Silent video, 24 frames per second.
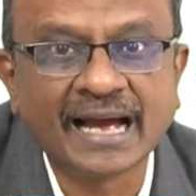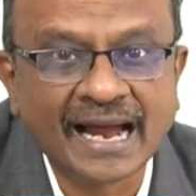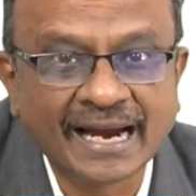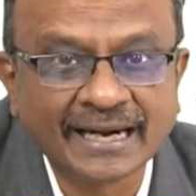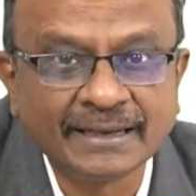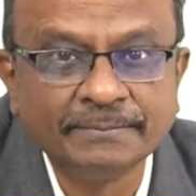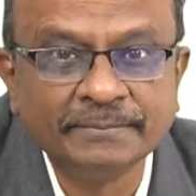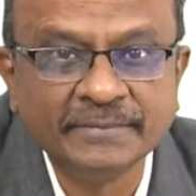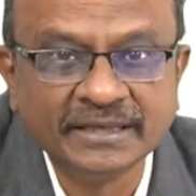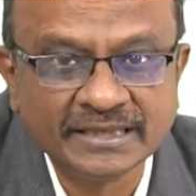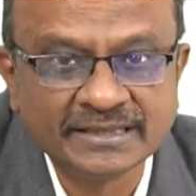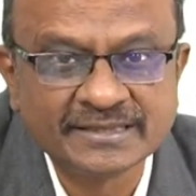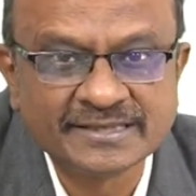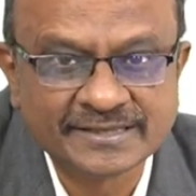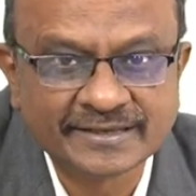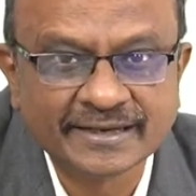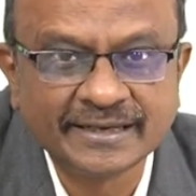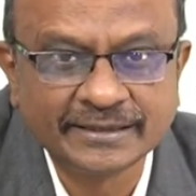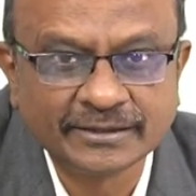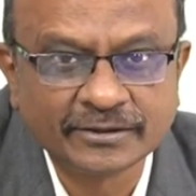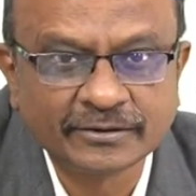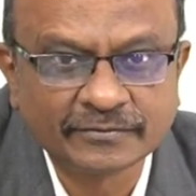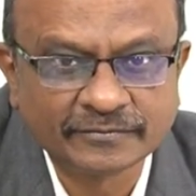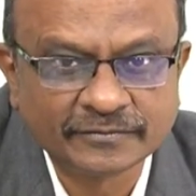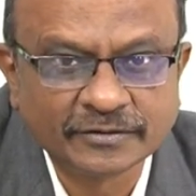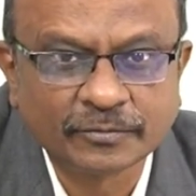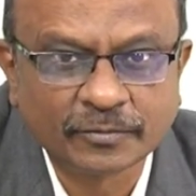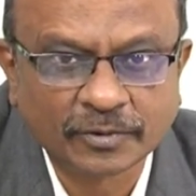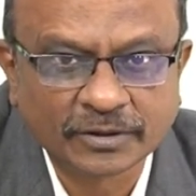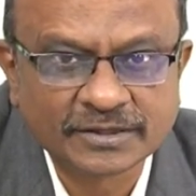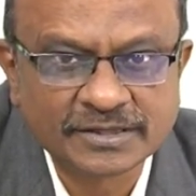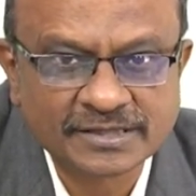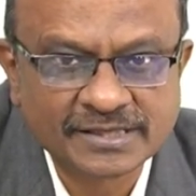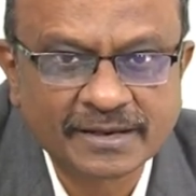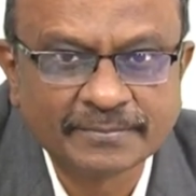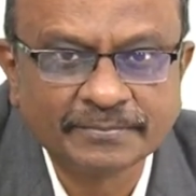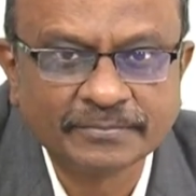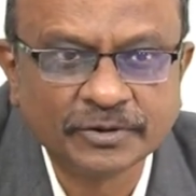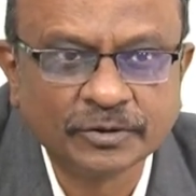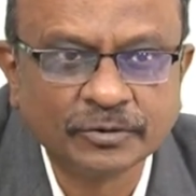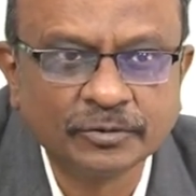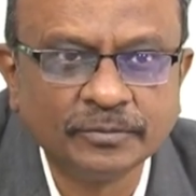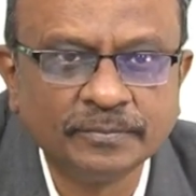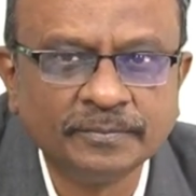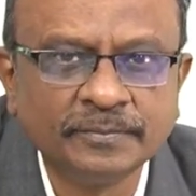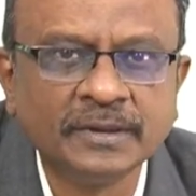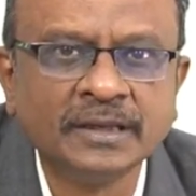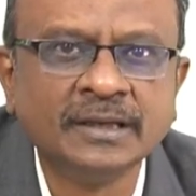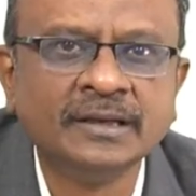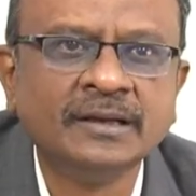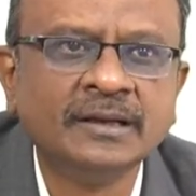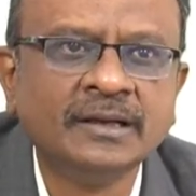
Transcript: administrator of the WhatsApp group,